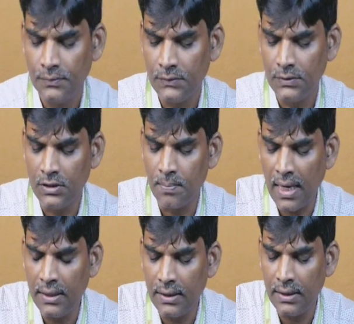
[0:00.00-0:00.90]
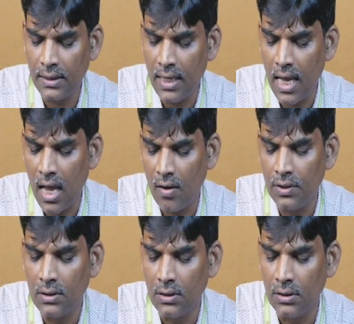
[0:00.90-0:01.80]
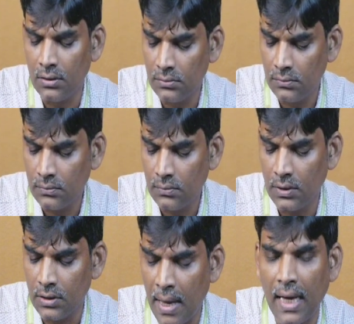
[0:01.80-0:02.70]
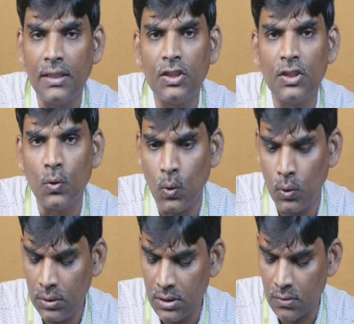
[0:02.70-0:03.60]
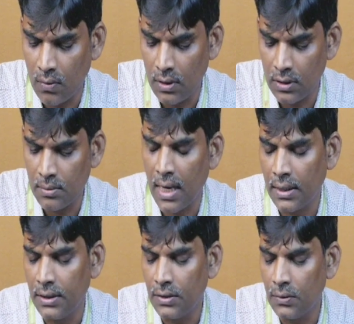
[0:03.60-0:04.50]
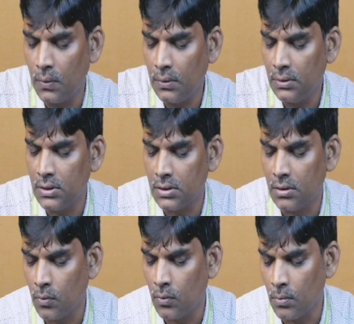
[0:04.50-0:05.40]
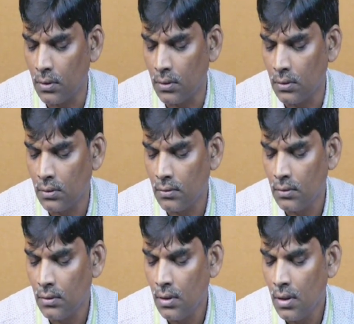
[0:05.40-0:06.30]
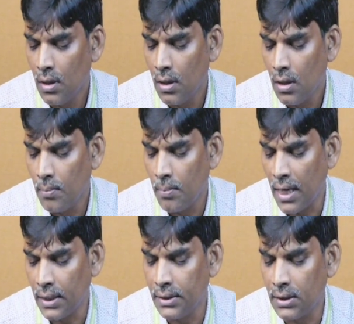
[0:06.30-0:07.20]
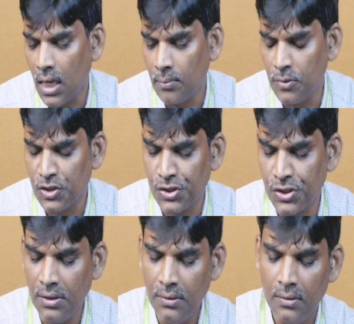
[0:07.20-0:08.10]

This magnetic relay having one of the magnetic core, this is called as a magnetic core, this is the mobile magnetic armature.